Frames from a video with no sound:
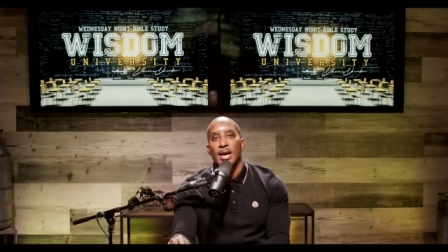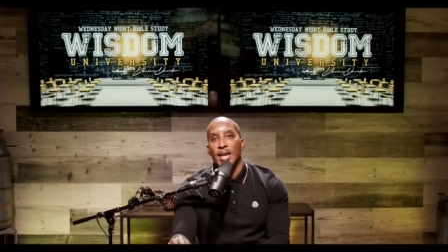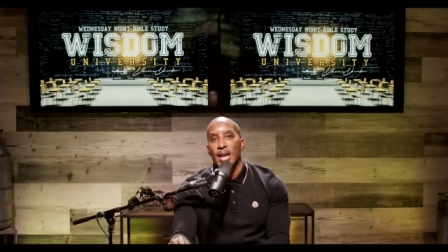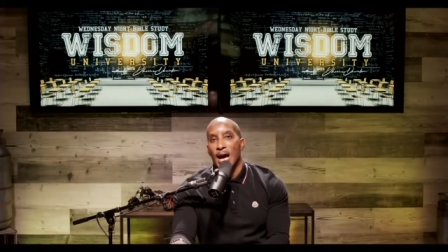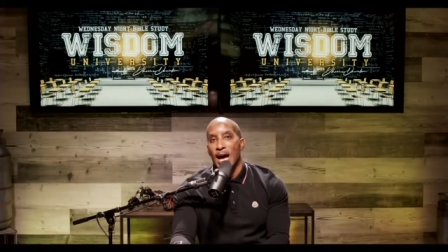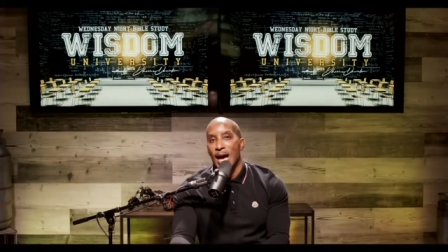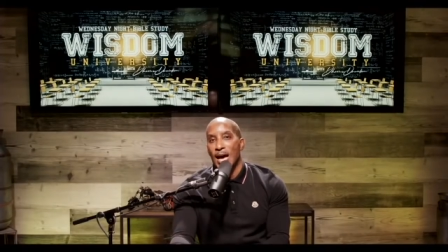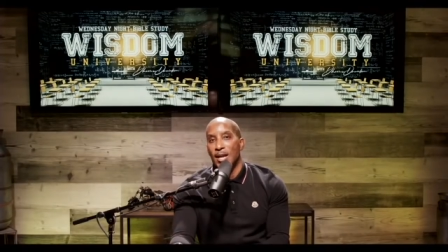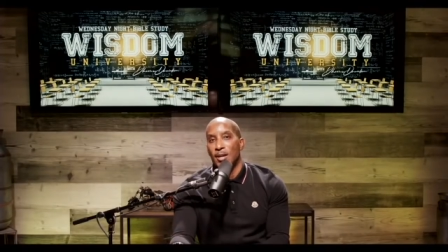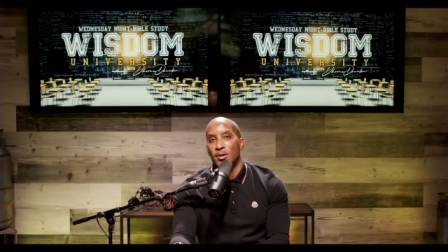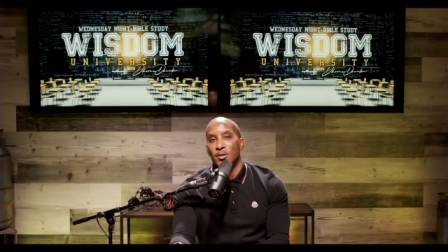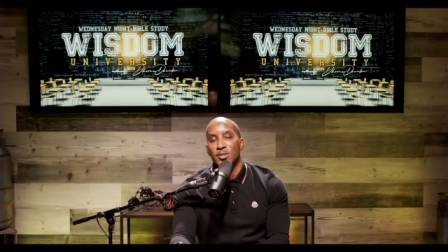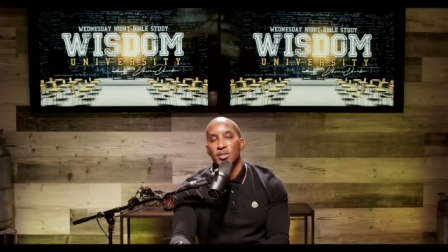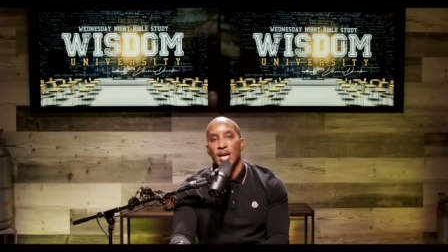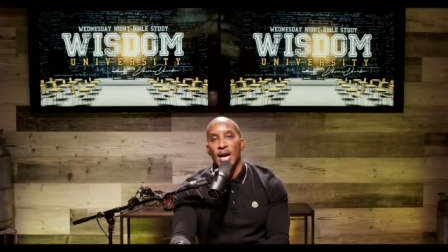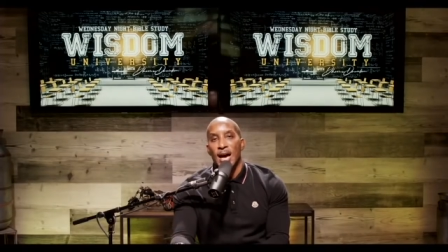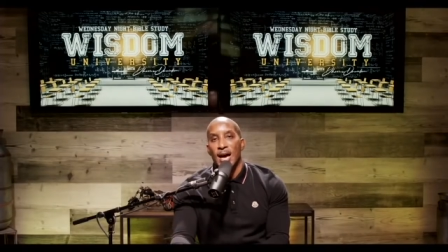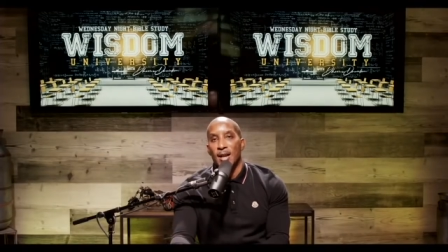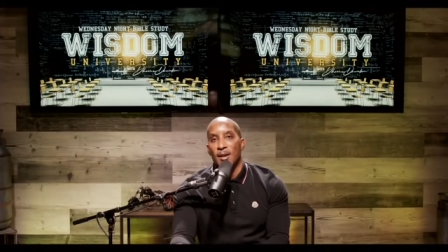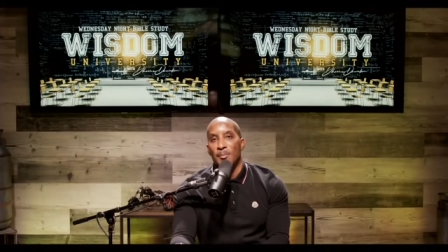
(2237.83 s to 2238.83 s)
and
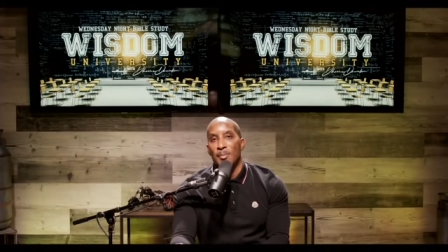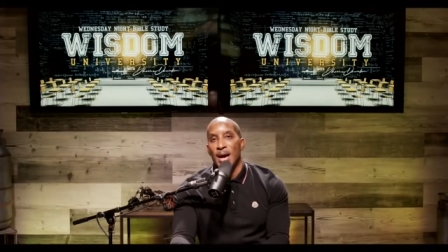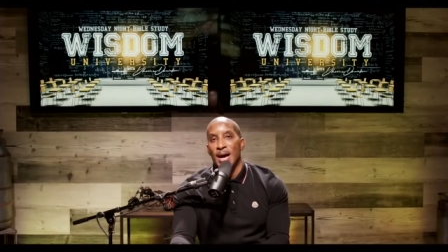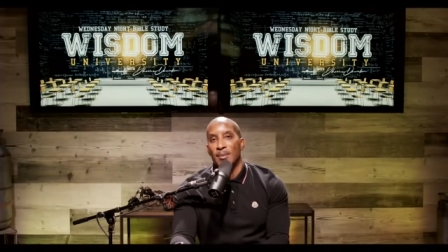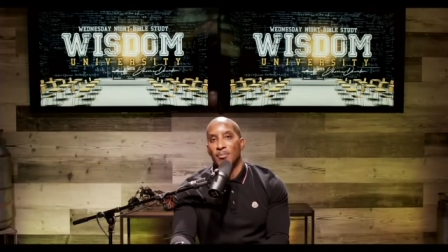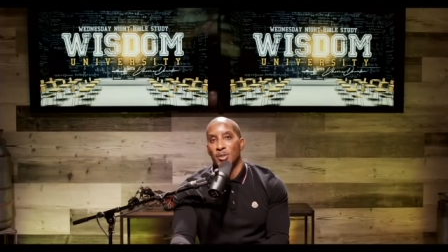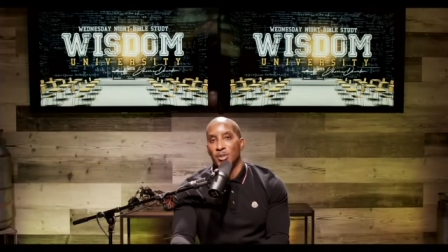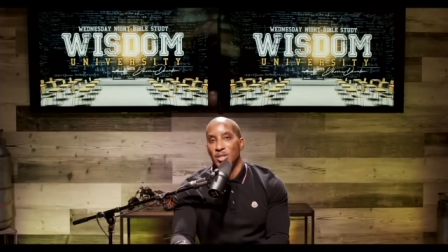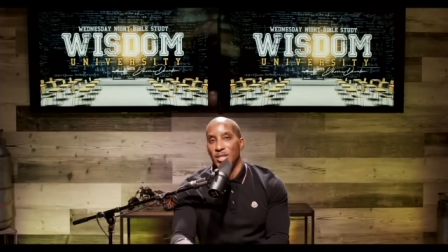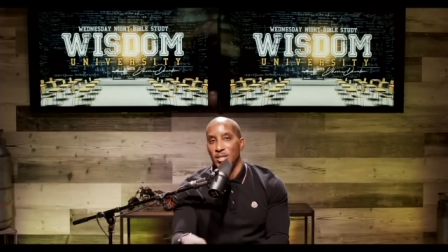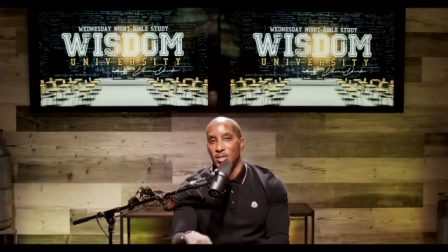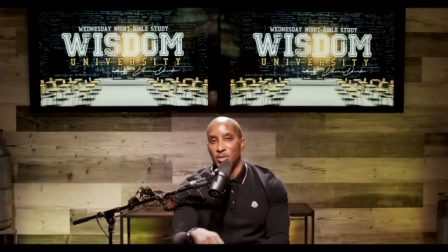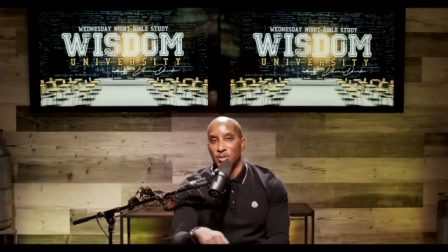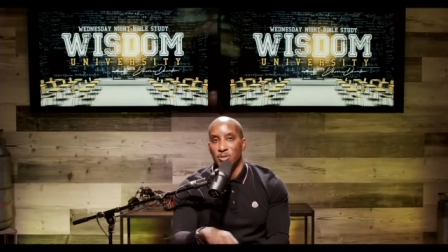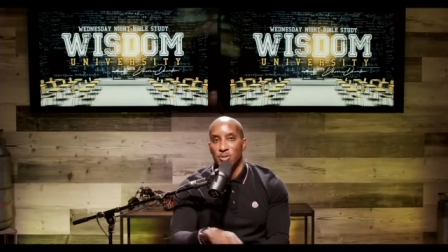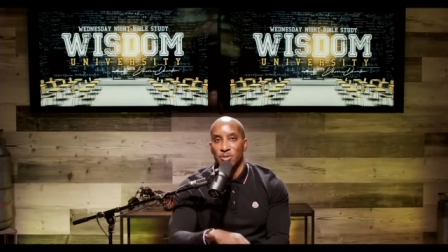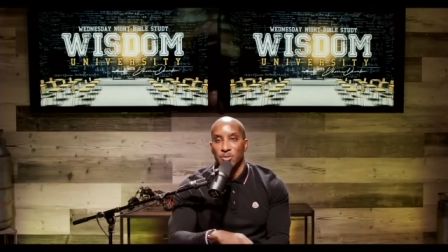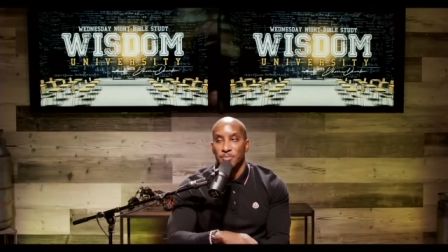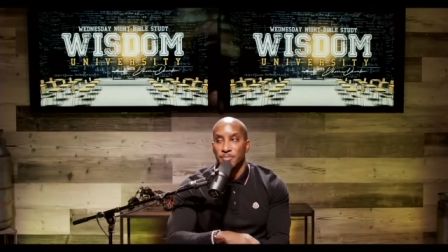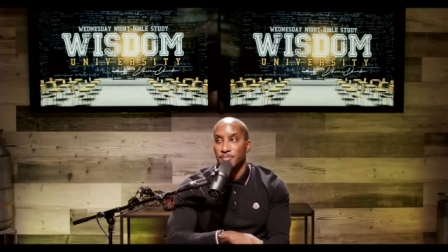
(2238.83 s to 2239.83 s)
idols out of Bible
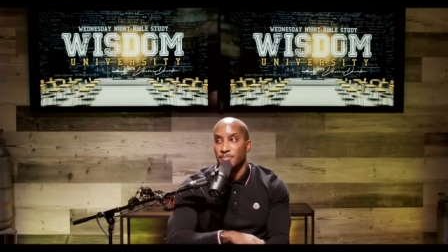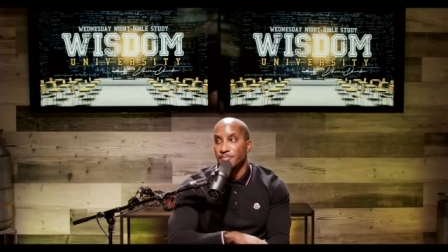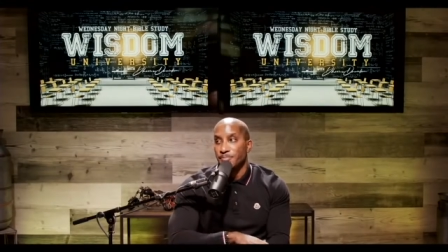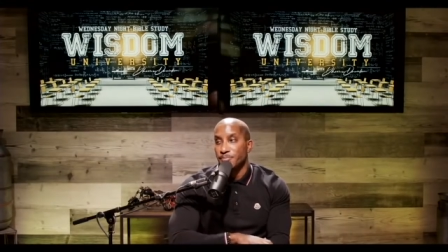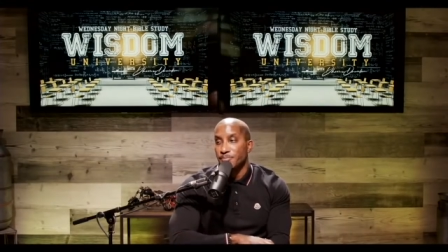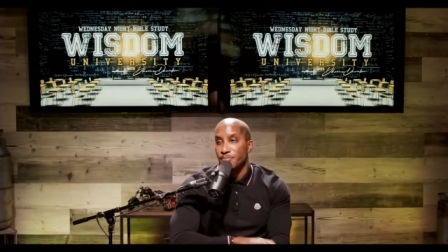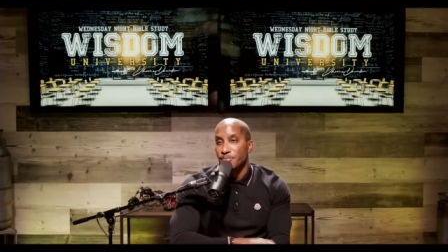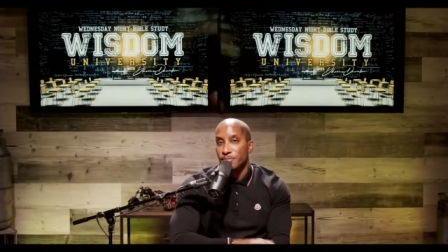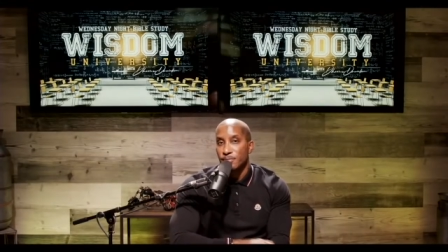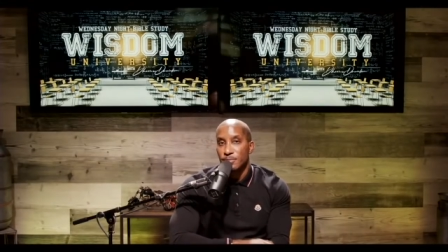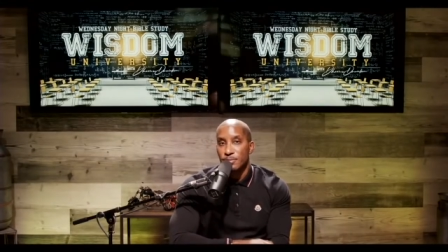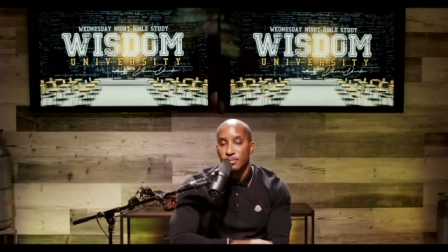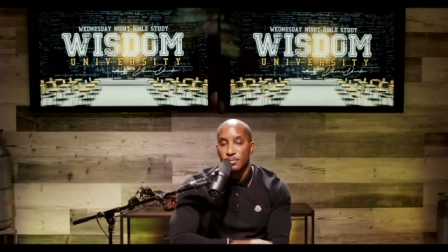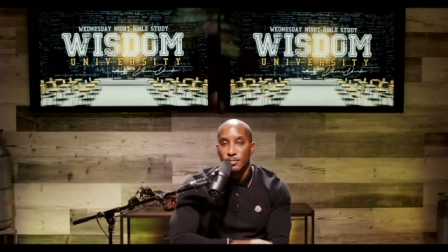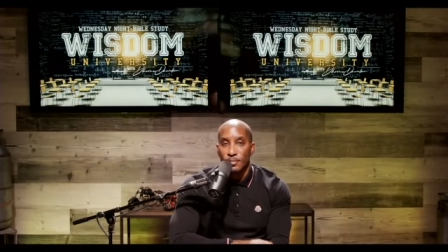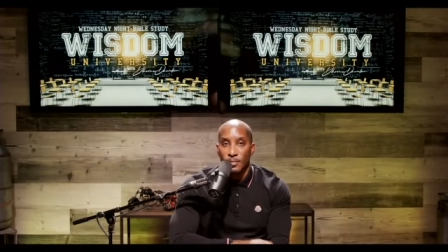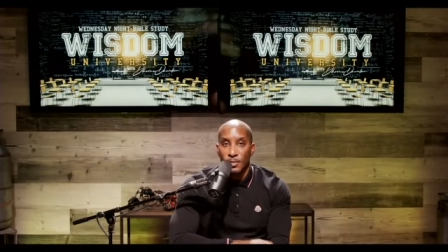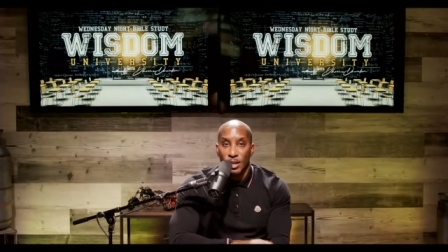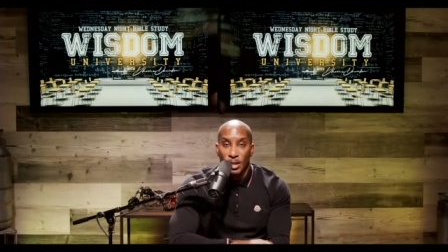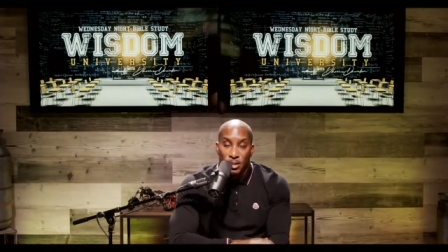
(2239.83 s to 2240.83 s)
teachers.
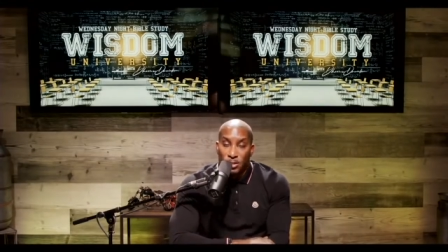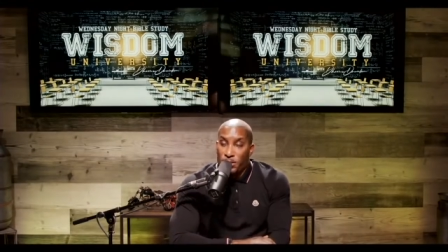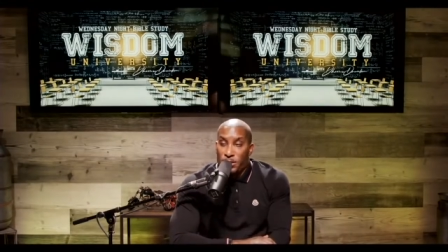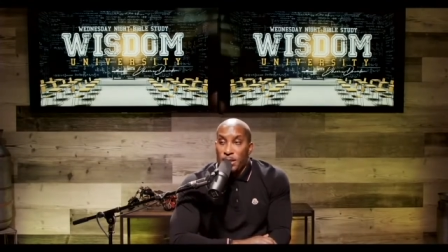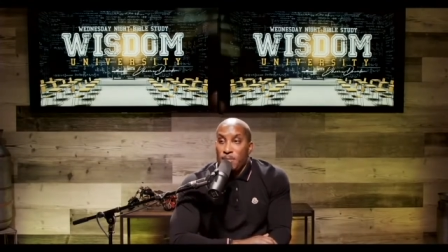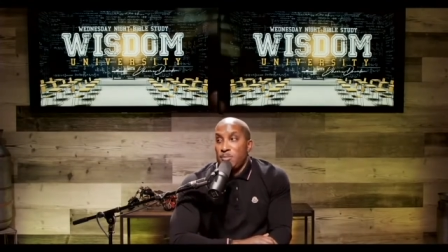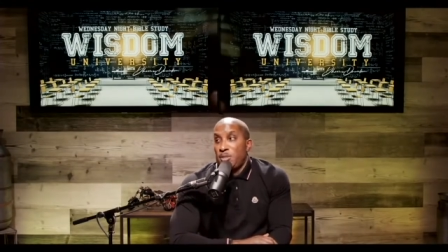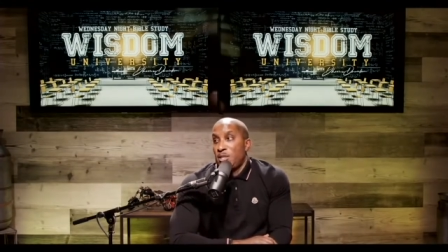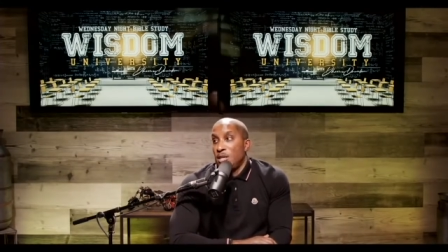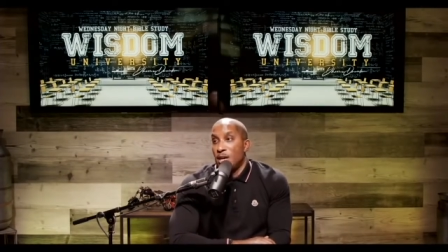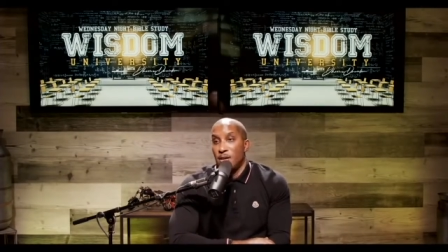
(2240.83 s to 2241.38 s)
It's some